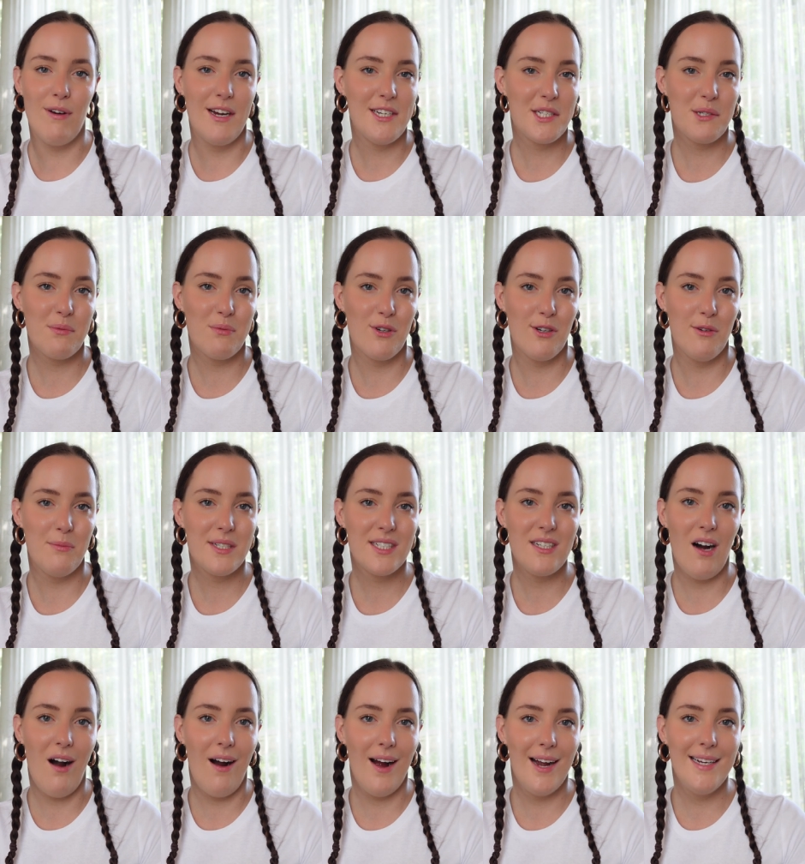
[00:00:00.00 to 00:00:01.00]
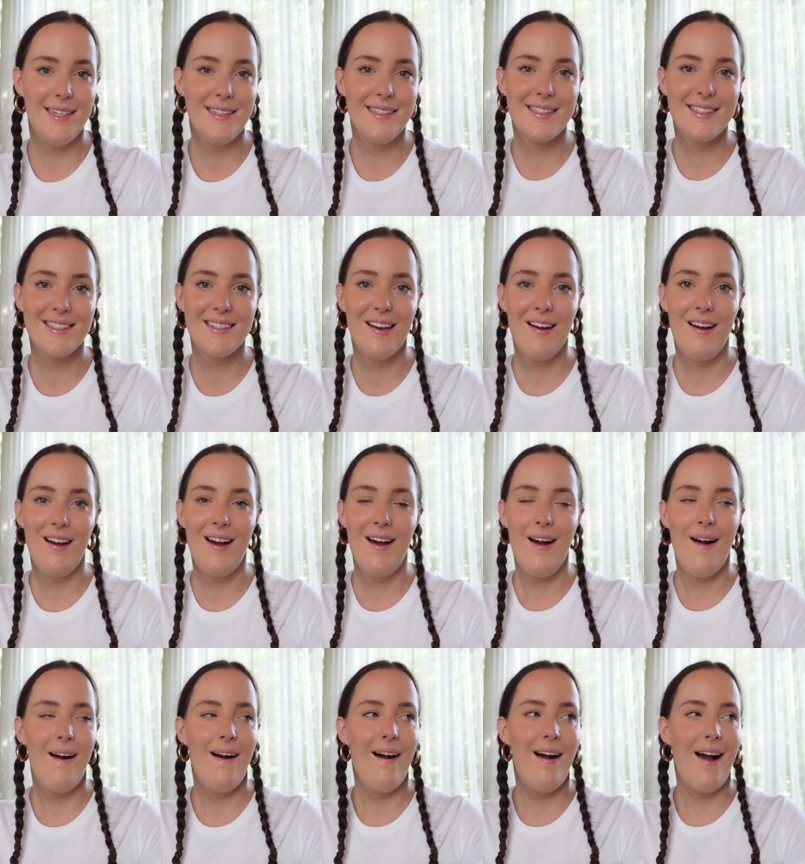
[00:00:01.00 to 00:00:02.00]
restroom signs.
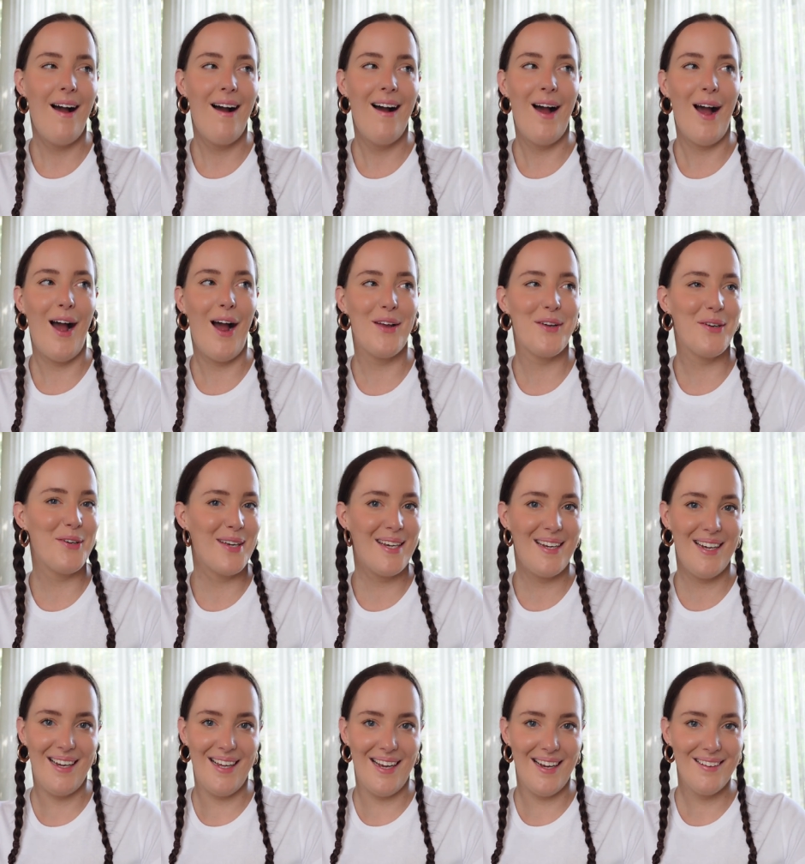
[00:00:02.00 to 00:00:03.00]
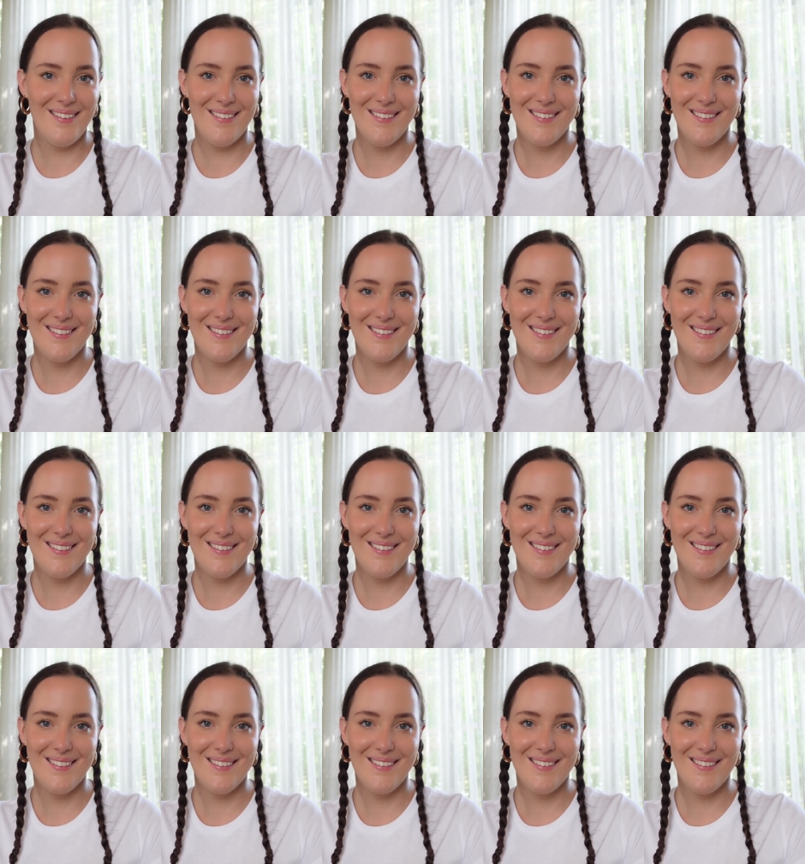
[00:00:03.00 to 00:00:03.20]
Are you kidding?